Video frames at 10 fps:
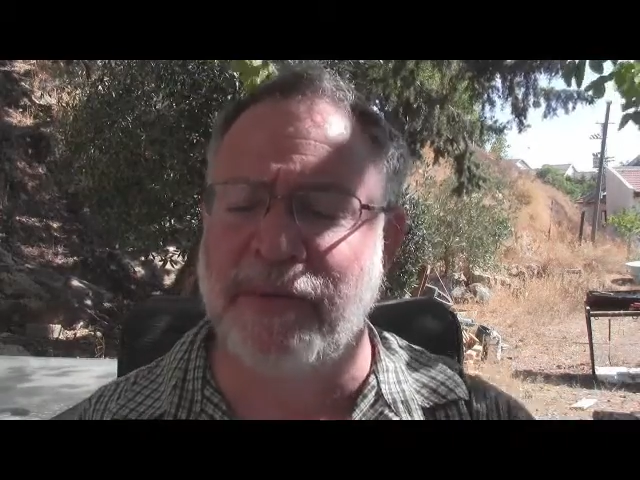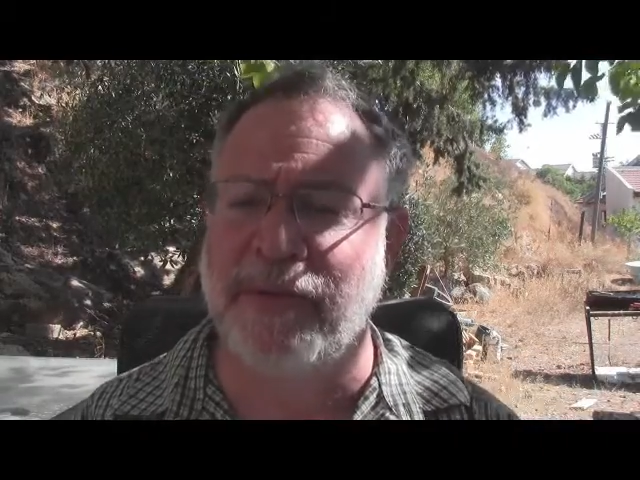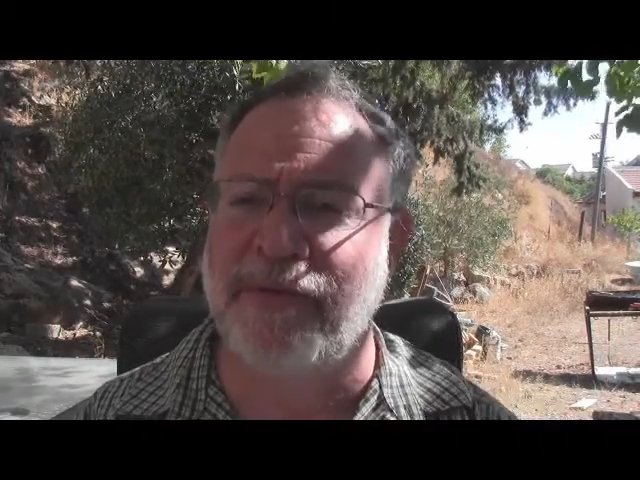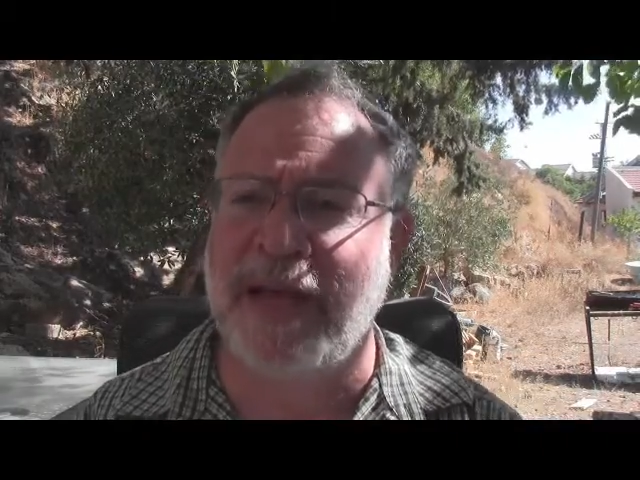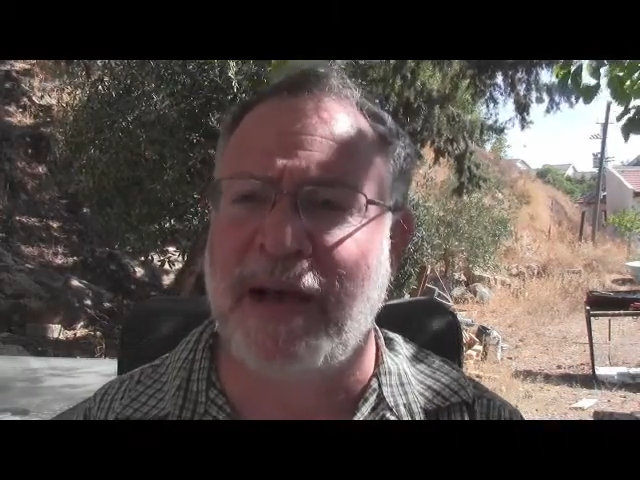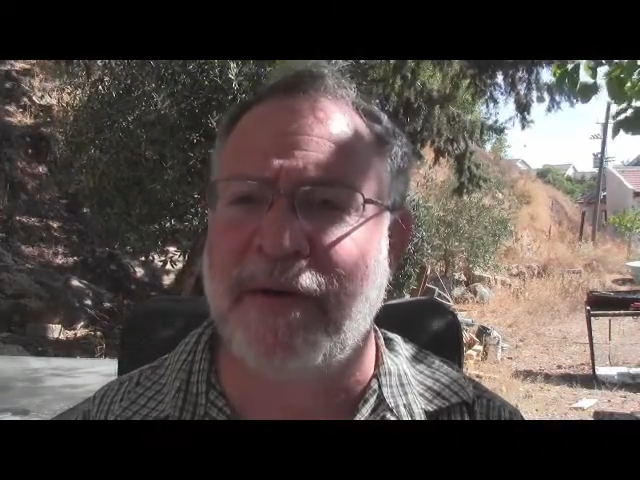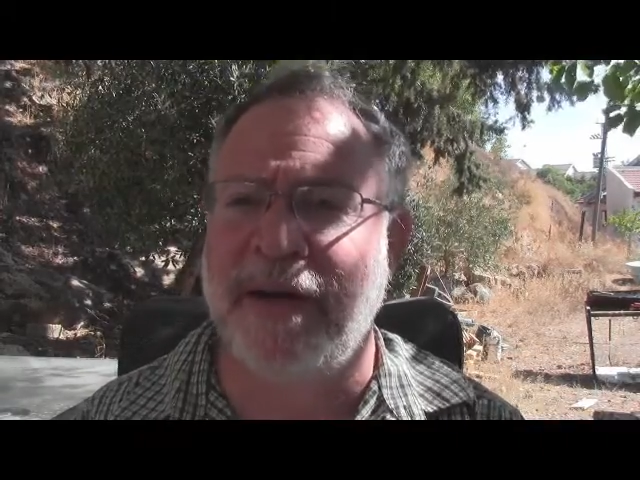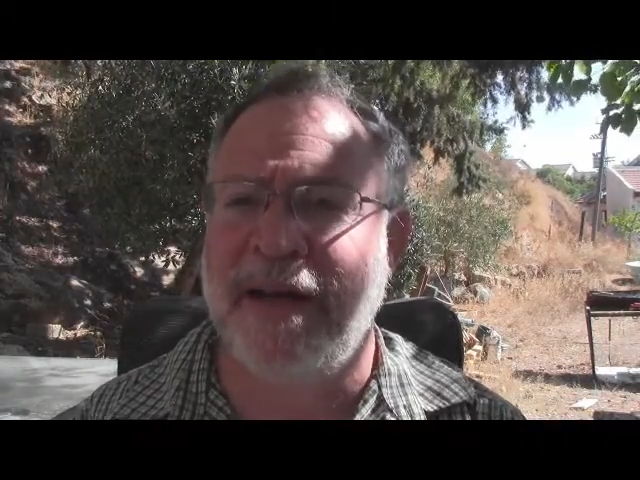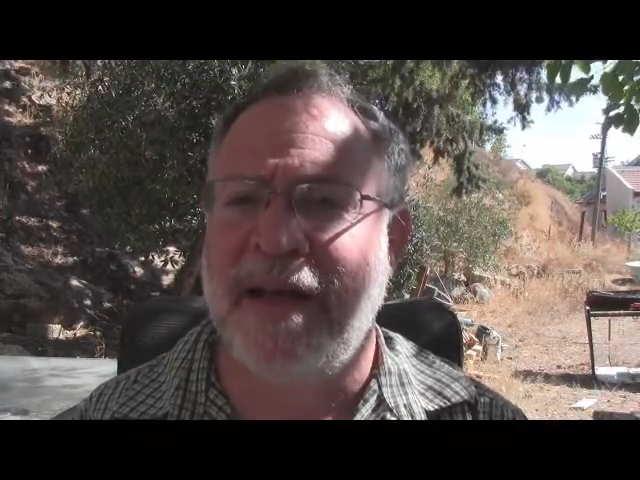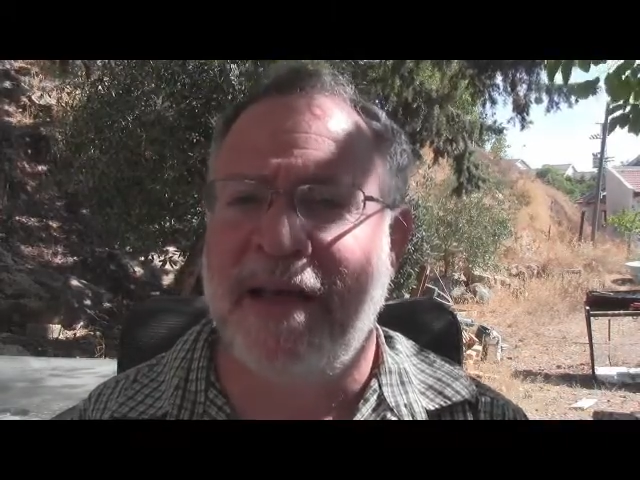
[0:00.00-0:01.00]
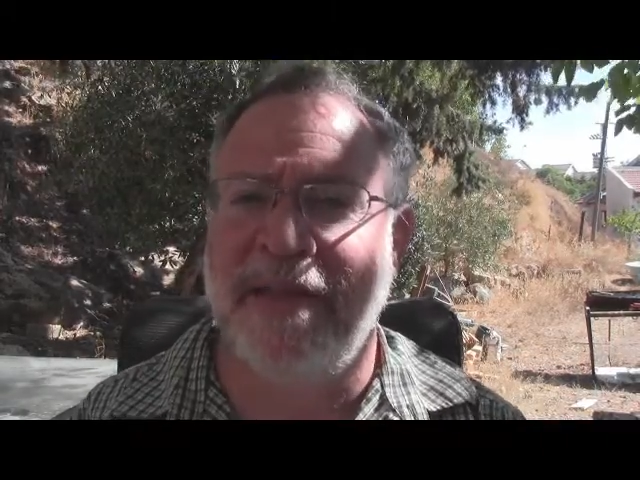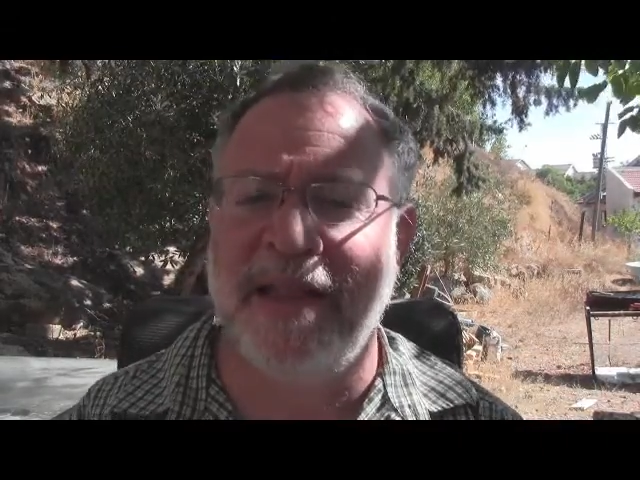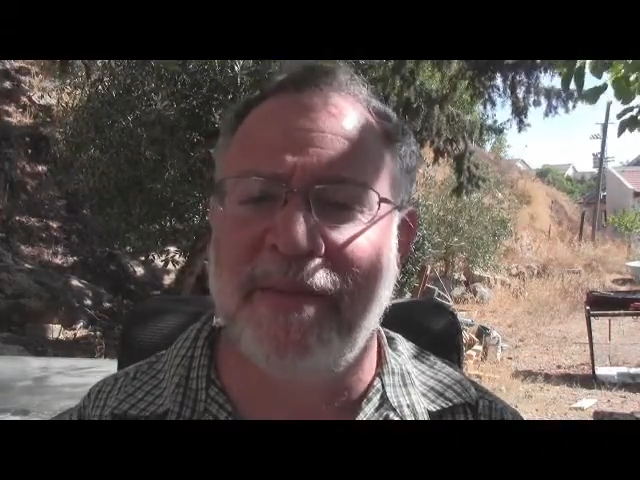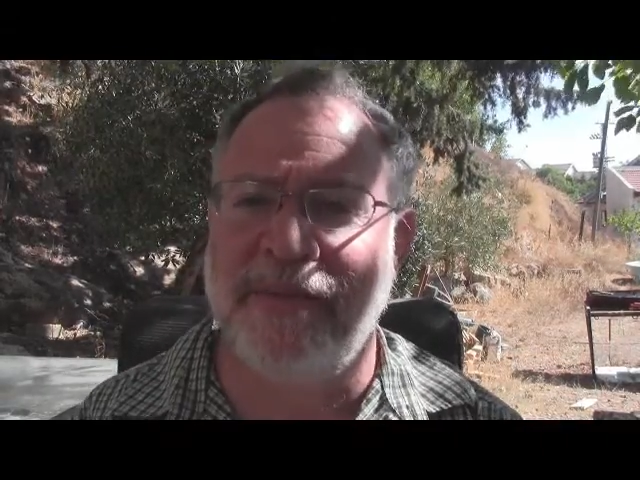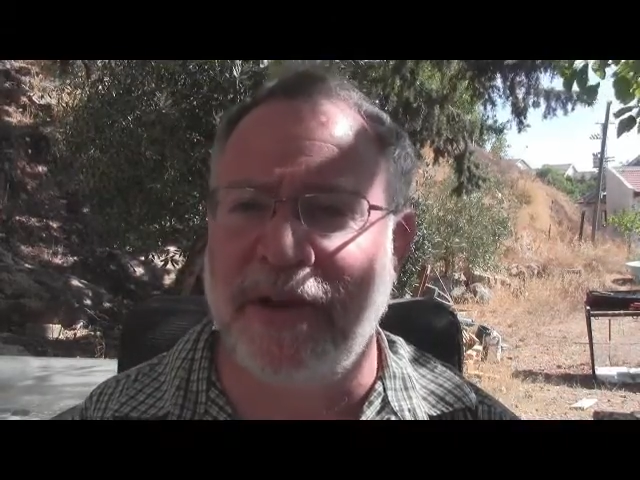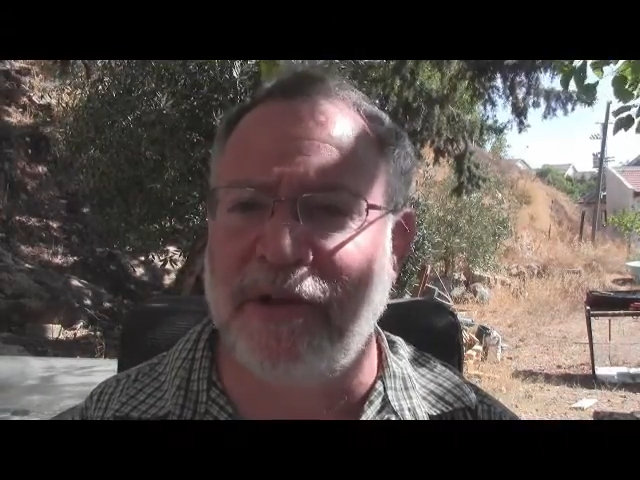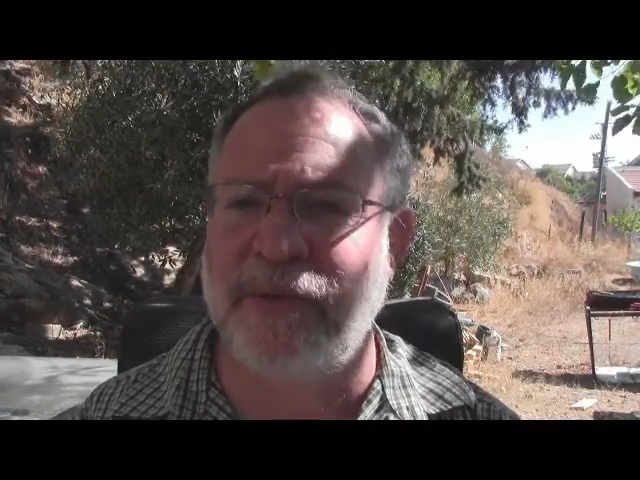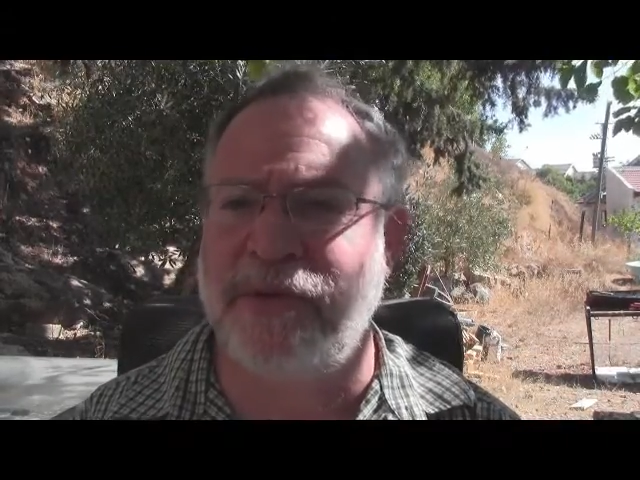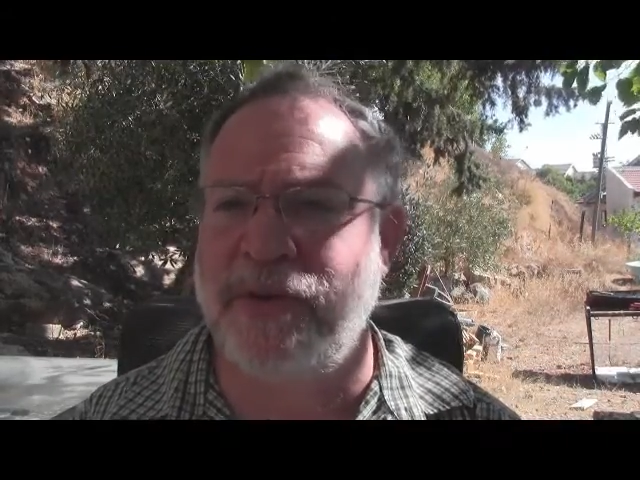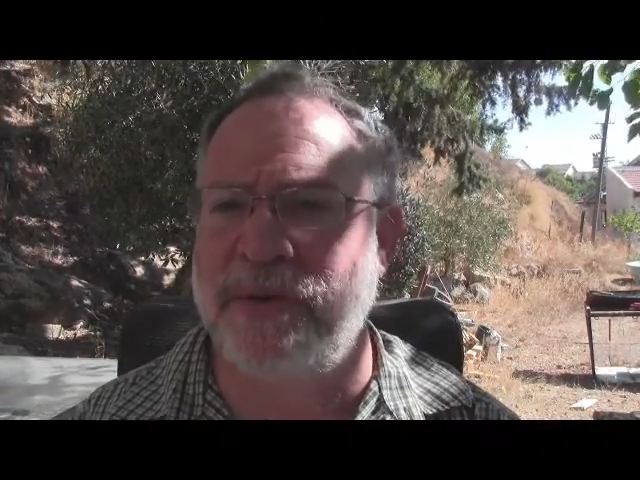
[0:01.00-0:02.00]
And we see how they themselves
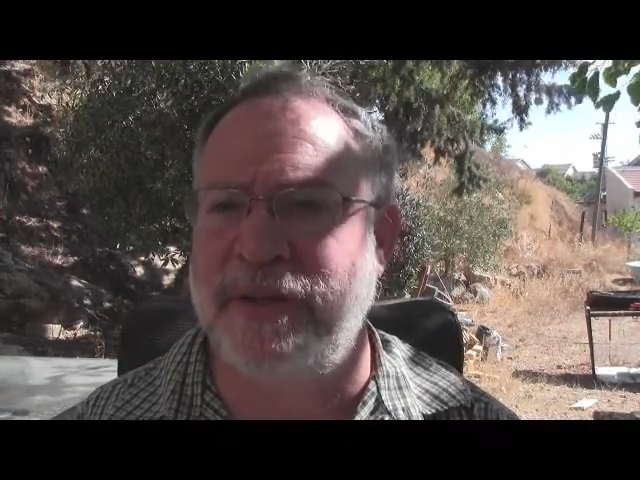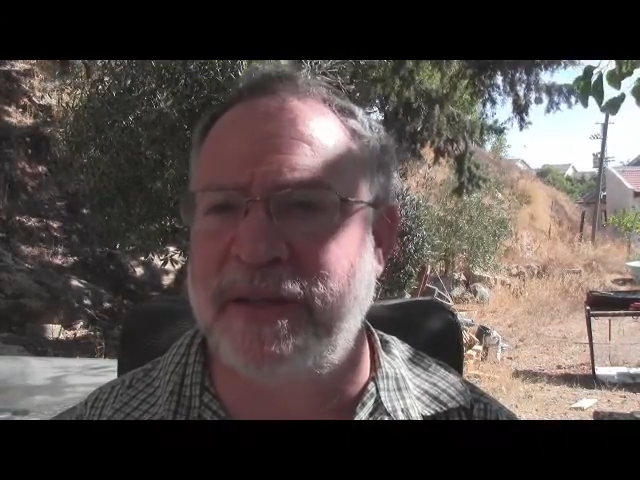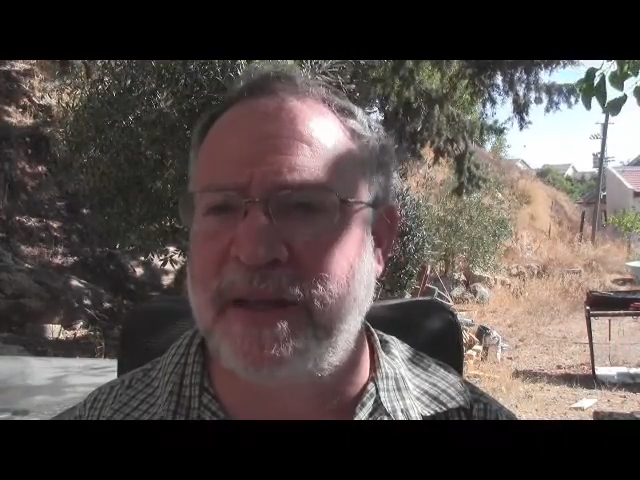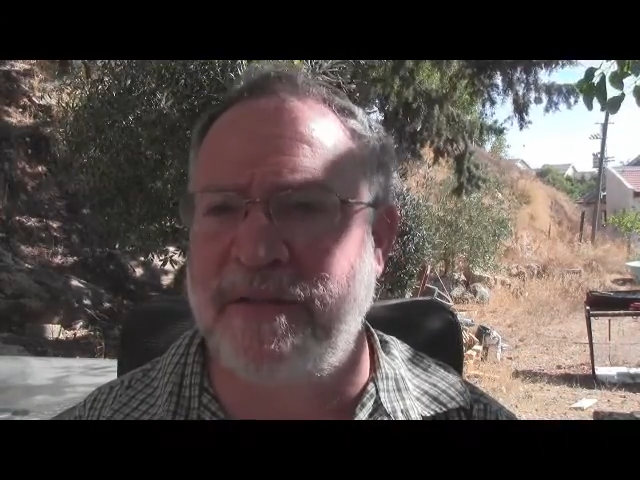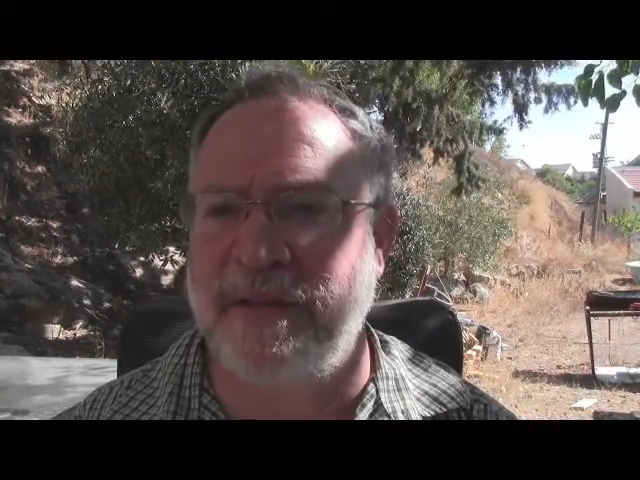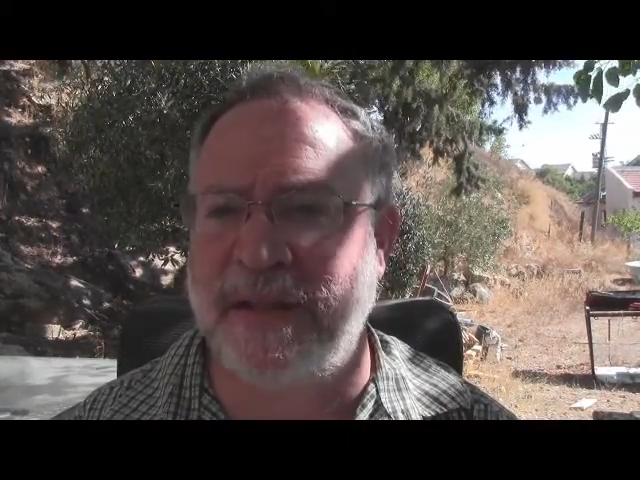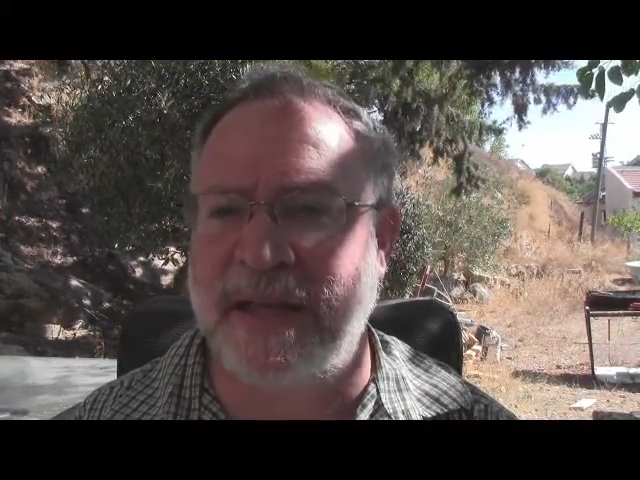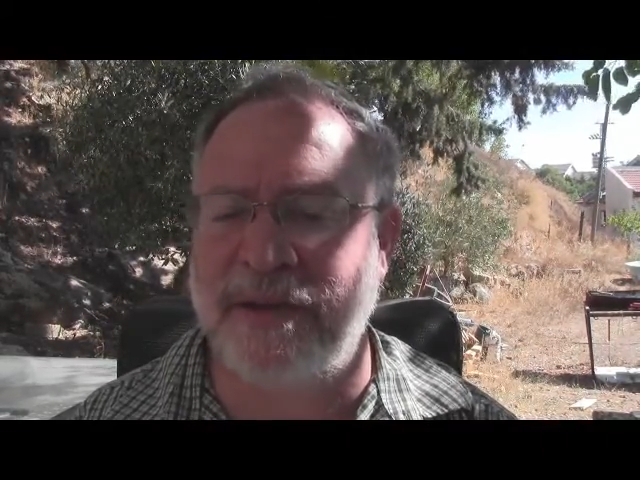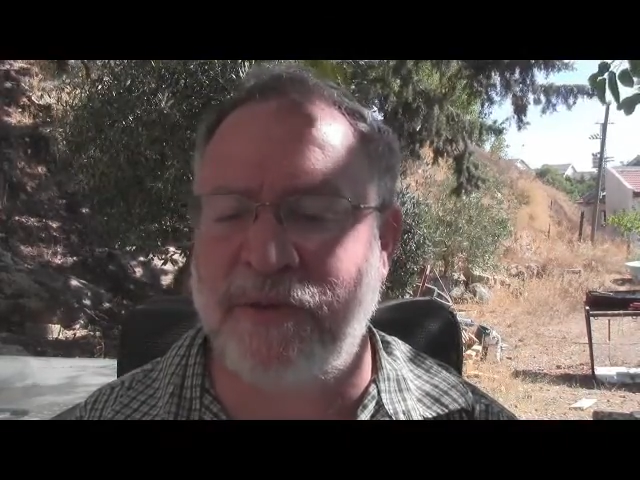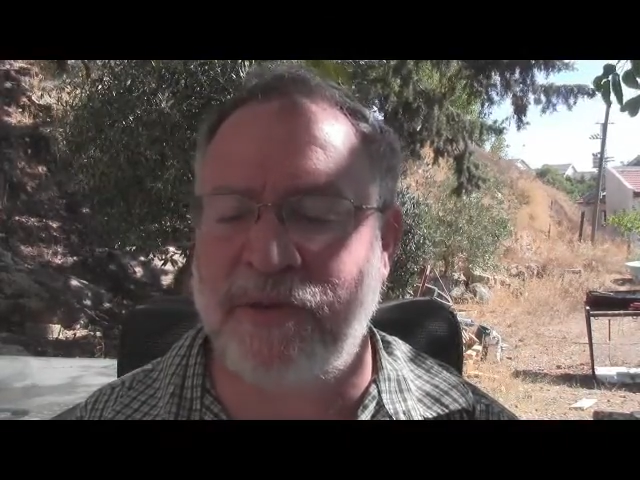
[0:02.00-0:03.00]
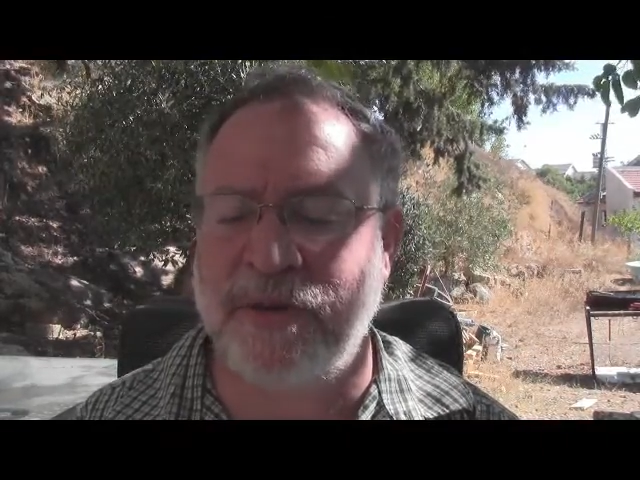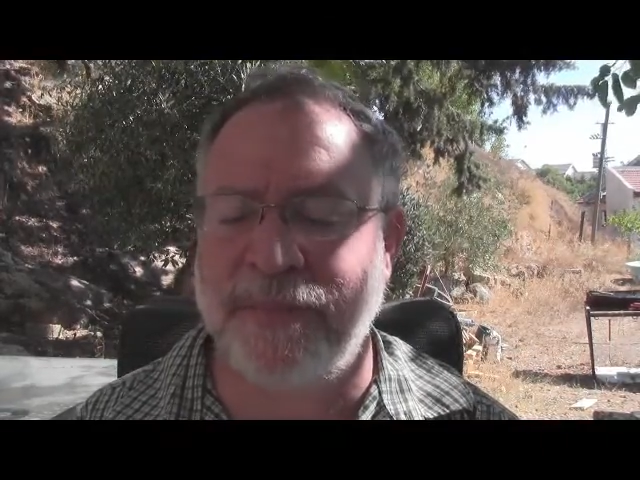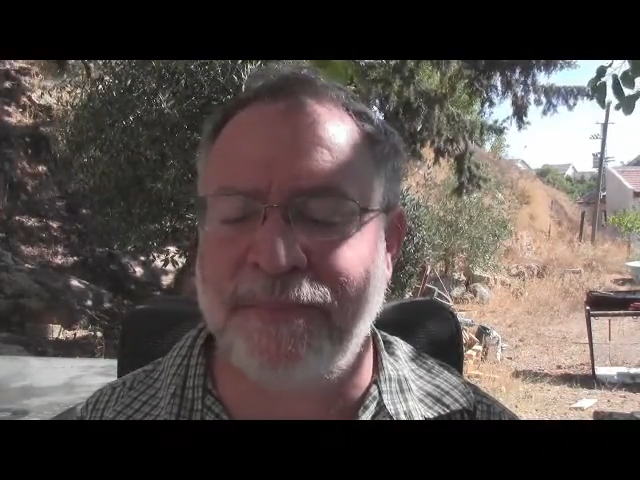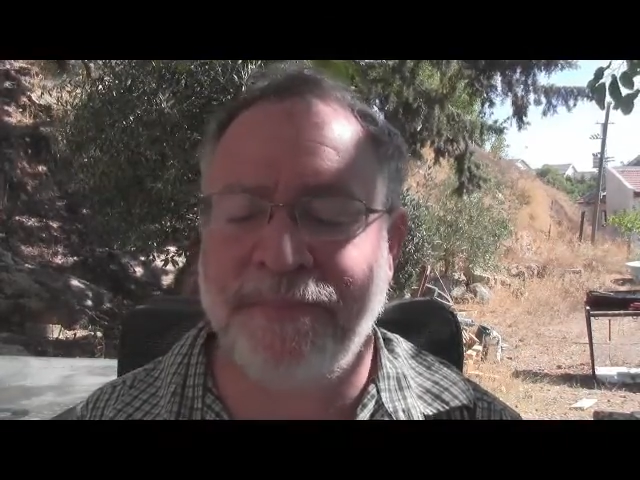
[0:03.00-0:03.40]
were so into love of the land of Israel.